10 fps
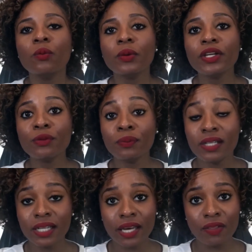when you're
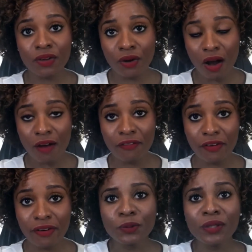putting together your offer.
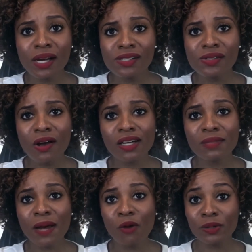We also talked
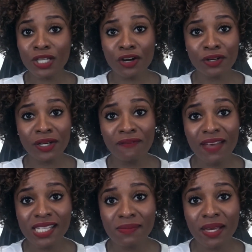about return on
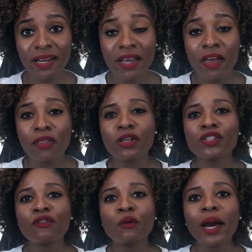investment. There's
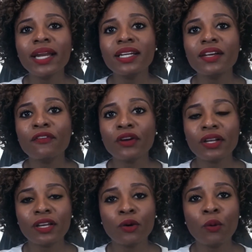a variety of
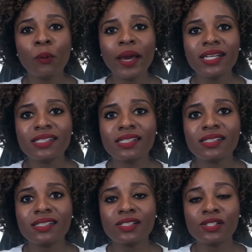different
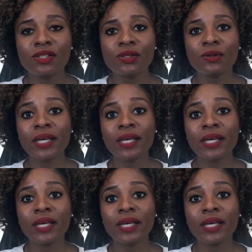equations to